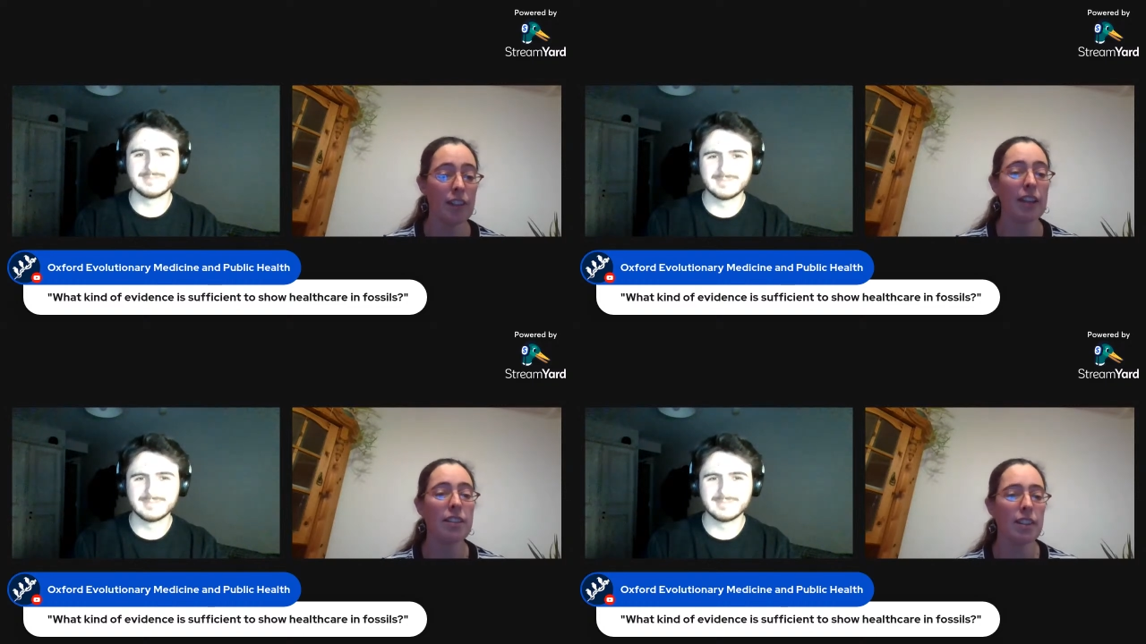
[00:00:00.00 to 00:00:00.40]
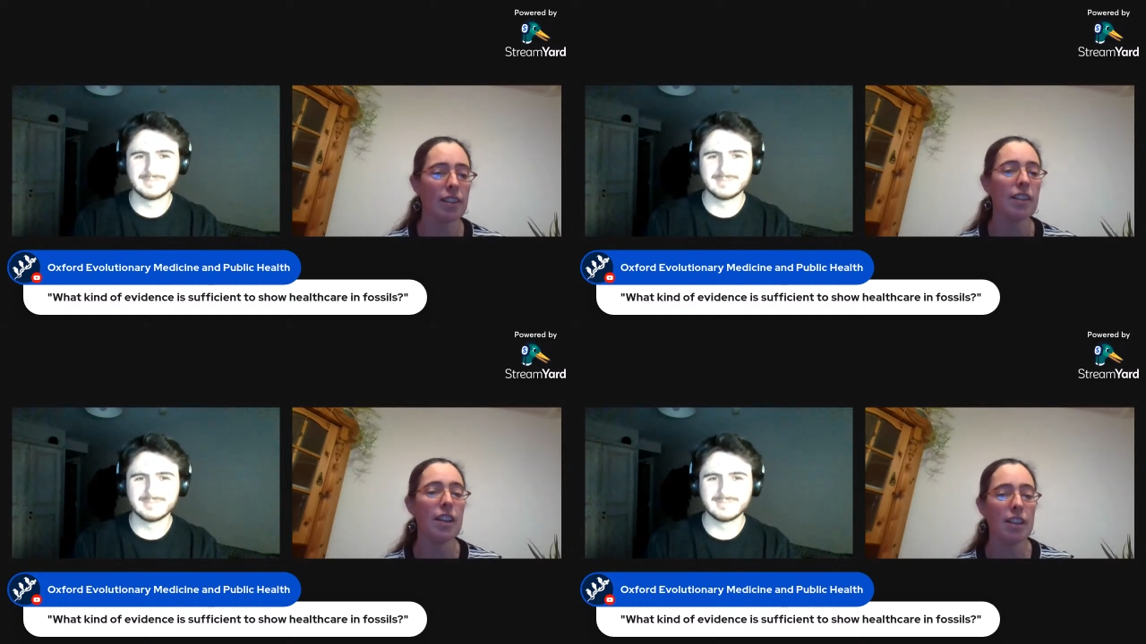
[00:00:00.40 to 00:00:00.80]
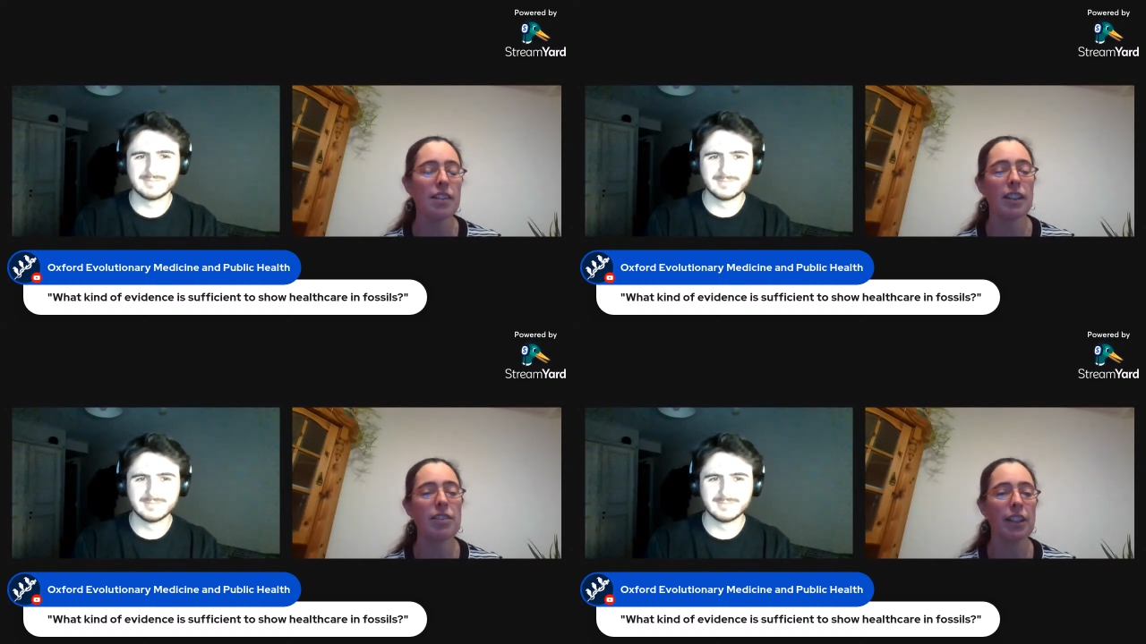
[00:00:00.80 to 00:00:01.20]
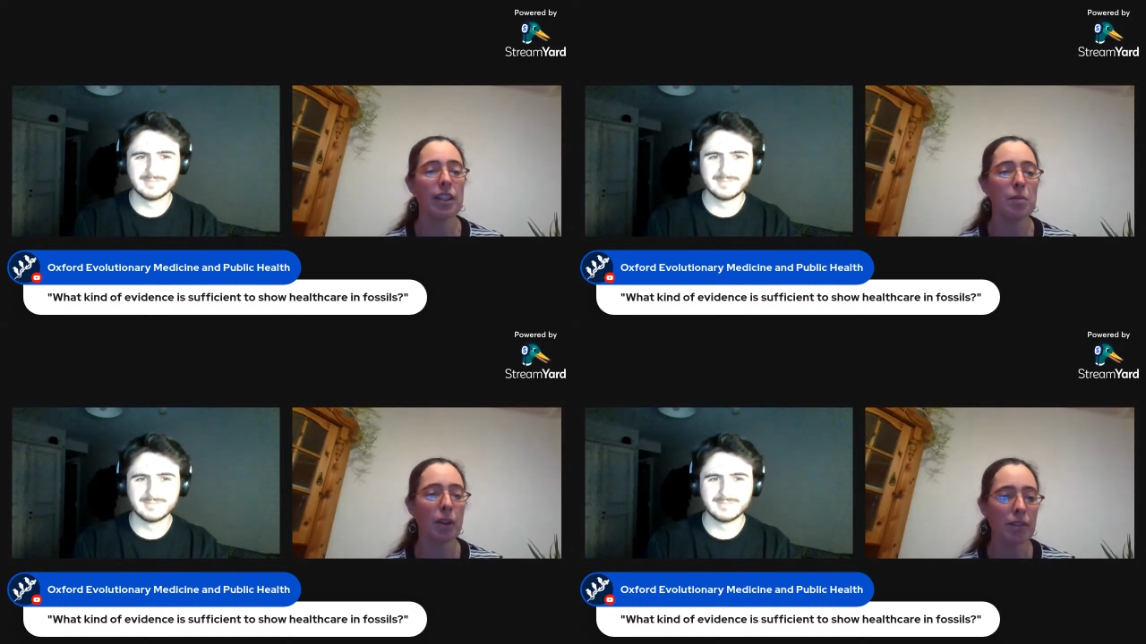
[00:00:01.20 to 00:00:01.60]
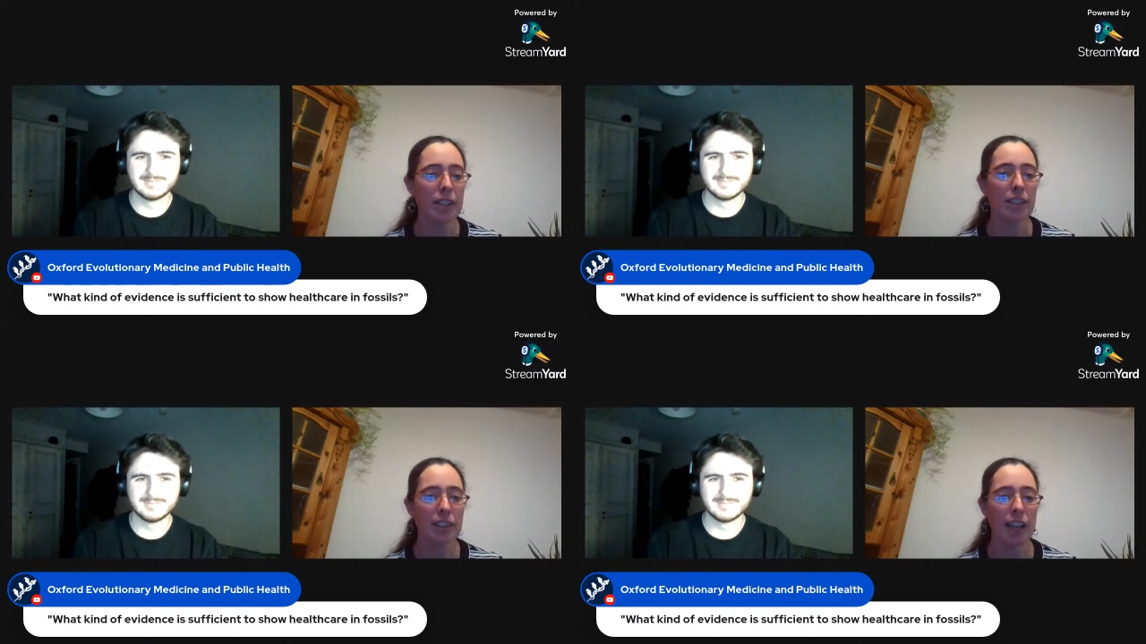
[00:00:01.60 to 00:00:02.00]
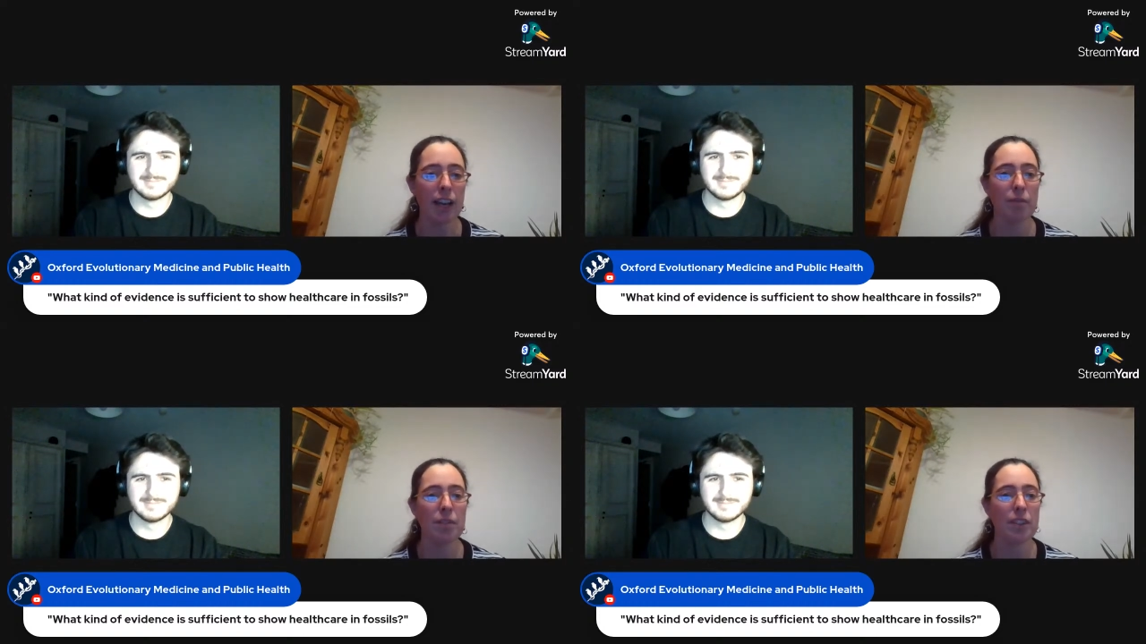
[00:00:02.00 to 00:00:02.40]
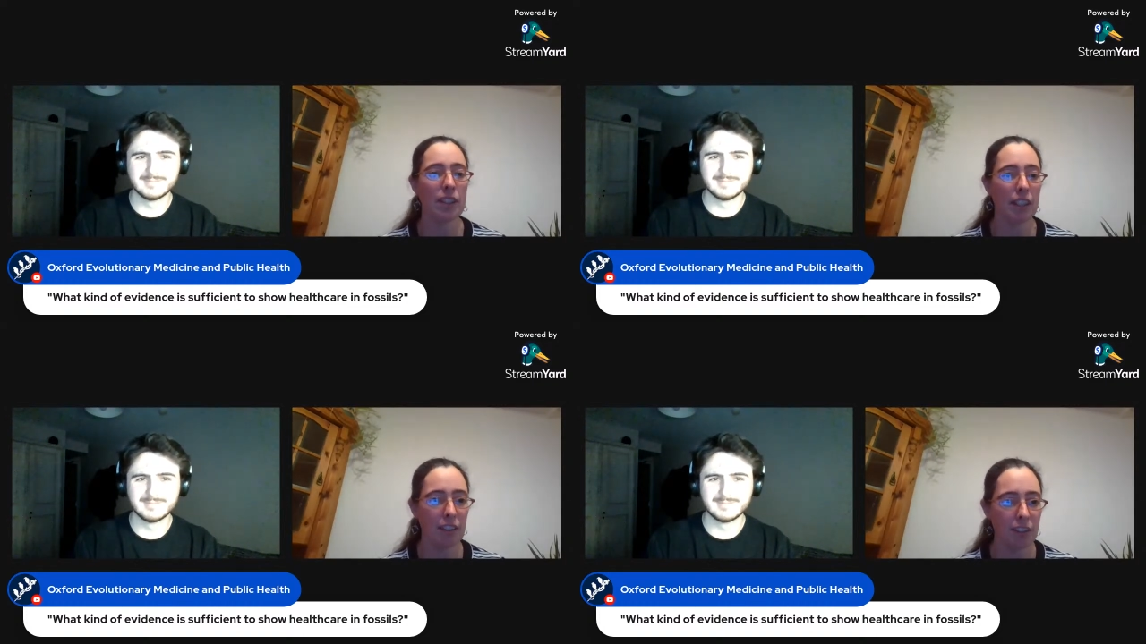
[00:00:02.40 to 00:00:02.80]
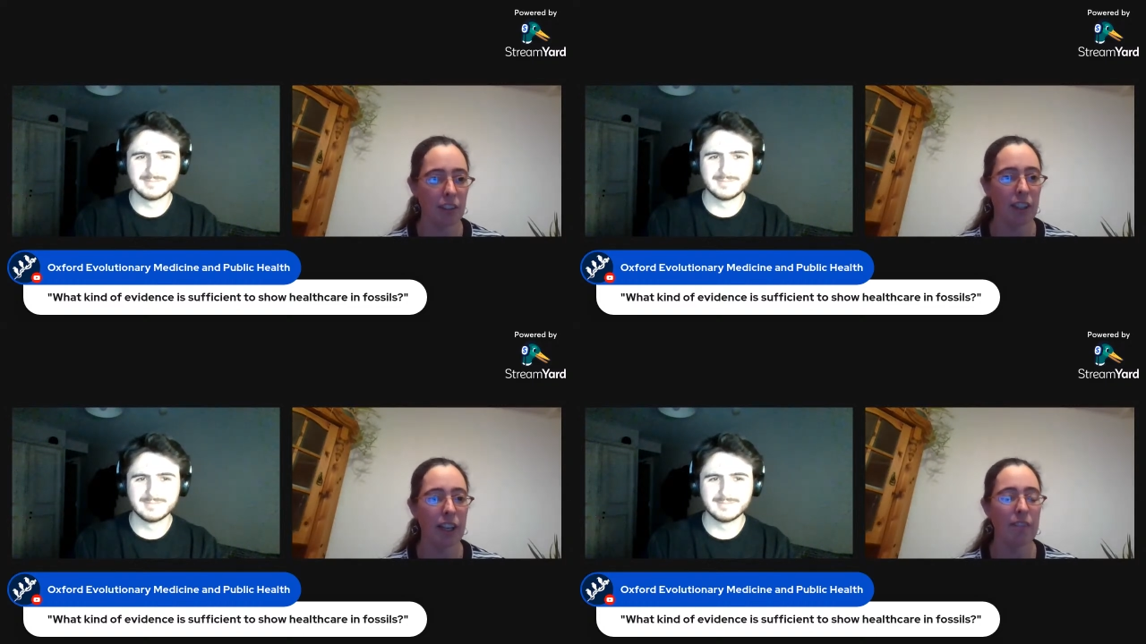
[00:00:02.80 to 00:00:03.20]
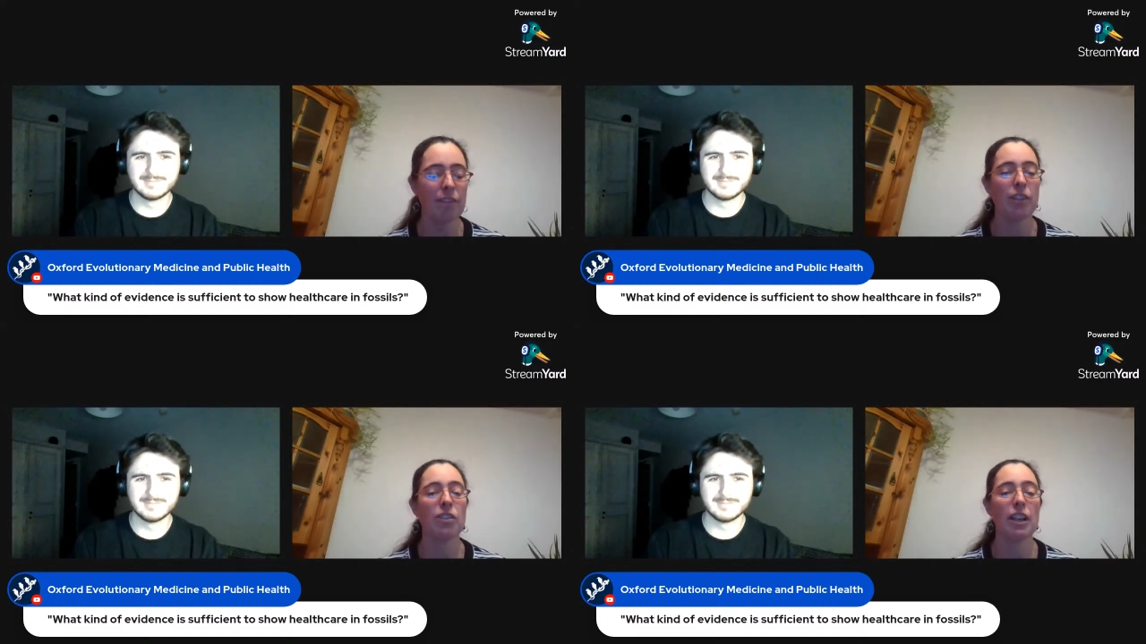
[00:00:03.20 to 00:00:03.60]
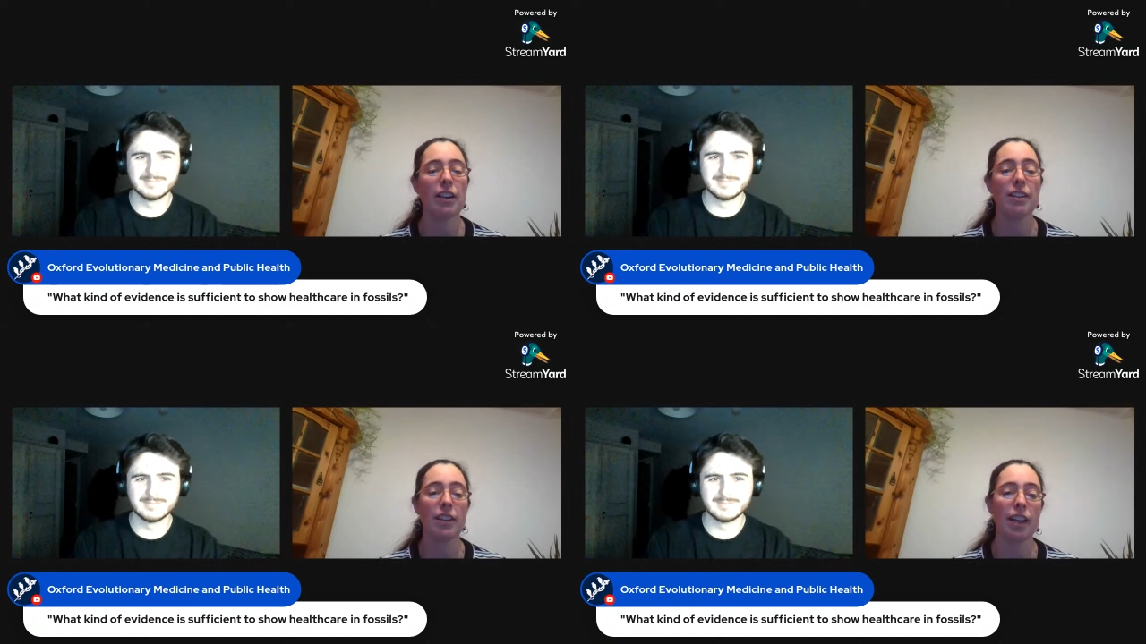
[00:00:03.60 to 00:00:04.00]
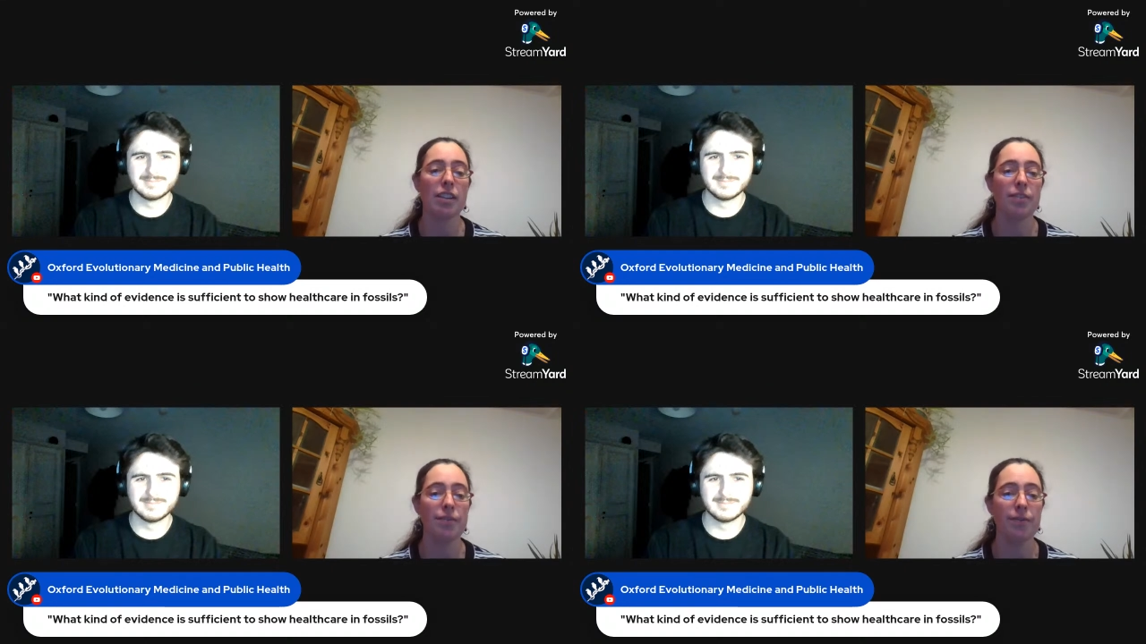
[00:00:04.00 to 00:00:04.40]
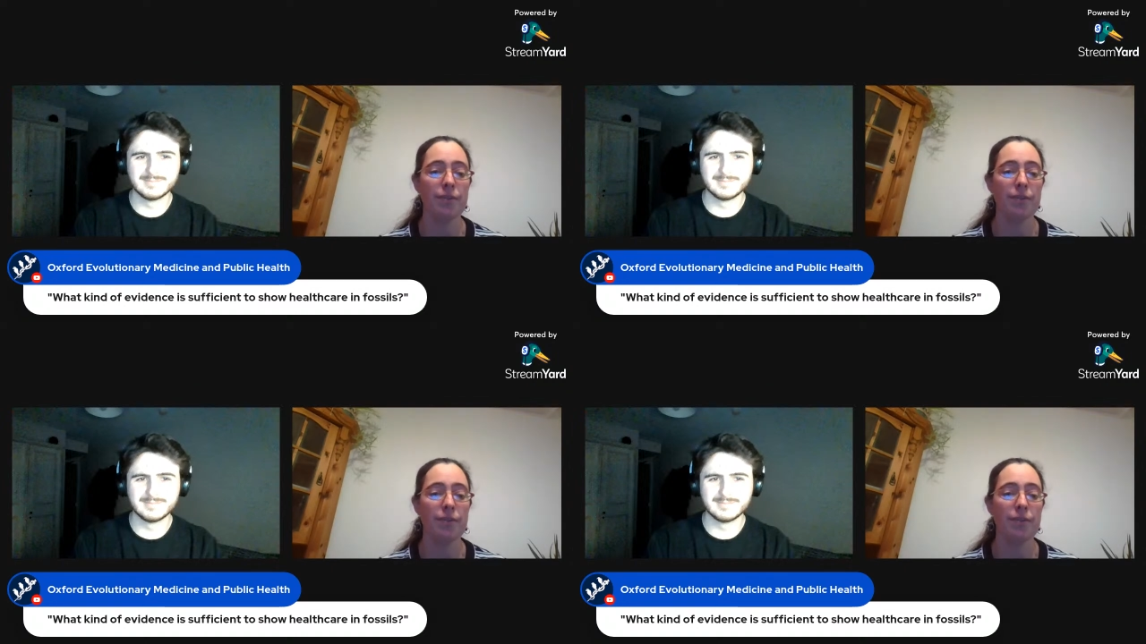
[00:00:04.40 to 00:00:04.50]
Speaker 1: That's in significantly more recent times in an evolutionary scale.